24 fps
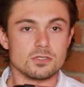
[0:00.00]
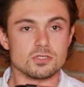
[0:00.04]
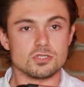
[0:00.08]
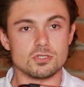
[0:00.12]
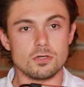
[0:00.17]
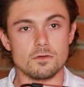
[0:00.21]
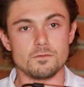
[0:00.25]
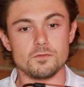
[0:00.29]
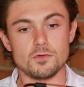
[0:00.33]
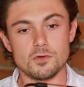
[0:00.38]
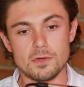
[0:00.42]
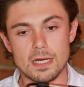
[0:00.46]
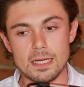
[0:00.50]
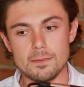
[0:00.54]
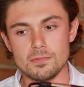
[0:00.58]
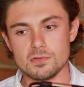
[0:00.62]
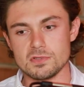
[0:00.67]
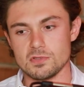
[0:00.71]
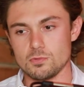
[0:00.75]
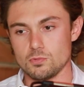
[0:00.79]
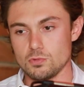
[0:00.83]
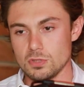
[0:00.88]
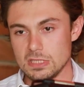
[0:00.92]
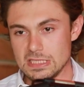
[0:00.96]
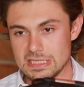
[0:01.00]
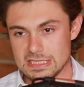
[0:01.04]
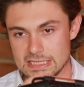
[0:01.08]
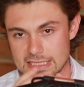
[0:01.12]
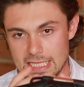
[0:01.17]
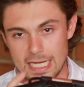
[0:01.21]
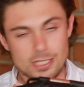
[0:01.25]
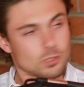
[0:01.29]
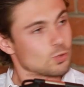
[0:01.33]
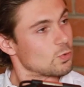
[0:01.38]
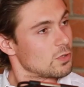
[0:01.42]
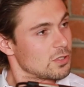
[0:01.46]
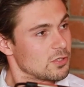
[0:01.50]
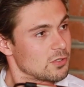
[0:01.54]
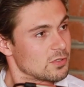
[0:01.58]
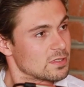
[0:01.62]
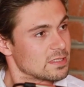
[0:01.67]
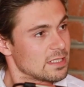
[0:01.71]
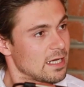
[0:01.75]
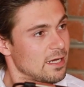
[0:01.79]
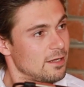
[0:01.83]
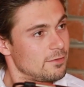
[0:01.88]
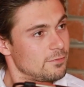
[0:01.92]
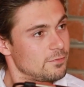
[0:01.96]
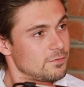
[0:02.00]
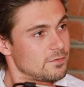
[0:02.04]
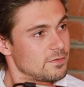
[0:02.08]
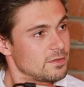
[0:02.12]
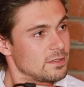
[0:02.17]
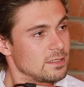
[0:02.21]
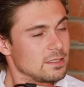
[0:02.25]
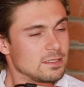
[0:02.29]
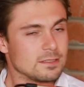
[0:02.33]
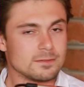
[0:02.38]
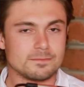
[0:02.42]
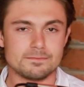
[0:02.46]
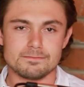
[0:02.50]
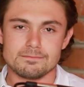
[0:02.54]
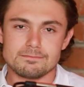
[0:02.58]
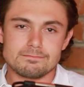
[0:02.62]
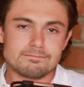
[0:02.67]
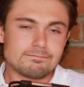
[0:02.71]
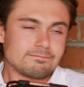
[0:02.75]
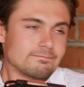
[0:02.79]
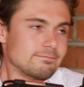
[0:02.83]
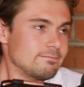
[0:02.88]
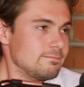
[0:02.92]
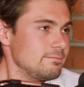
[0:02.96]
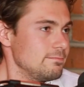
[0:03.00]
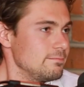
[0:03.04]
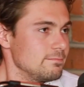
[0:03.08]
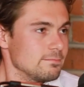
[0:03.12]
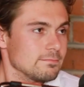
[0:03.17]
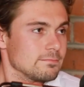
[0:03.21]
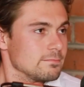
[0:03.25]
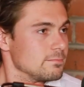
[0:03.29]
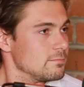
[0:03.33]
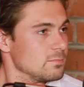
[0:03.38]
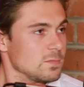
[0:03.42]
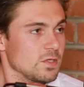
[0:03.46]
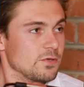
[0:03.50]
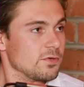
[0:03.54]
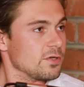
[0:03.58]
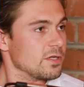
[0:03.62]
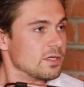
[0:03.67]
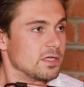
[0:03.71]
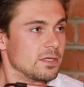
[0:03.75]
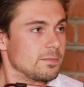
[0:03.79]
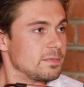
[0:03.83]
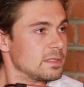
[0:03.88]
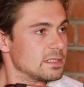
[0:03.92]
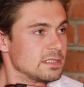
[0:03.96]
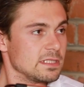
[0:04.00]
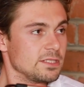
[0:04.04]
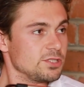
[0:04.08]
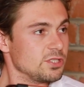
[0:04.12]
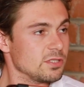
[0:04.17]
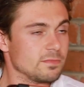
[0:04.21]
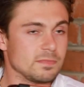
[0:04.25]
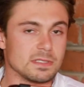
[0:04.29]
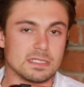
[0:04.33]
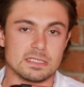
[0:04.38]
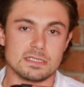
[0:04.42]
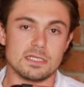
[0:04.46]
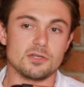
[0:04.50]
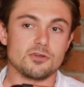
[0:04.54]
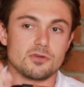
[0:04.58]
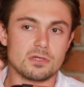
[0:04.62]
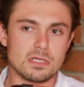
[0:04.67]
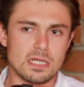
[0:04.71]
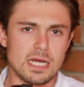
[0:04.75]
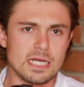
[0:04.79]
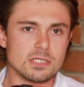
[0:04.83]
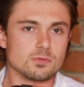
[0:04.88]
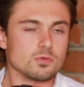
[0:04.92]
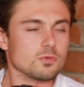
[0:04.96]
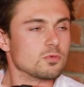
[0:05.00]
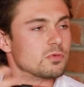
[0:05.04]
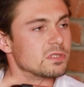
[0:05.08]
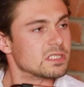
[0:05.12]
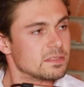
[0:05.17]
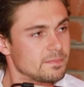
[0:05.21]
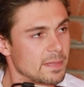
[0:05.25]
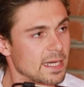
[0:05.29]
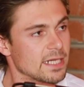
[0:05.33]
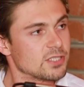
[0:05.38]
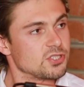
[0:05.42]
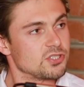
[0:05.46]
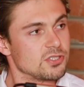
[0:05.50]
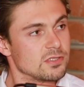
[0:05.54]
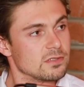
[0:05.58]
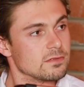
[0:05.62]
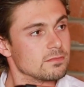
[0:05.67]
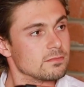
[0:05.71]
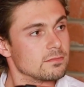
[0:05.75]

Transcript: So if you're able to really schedule yourself, you're in a good position, because then your clients will respect you.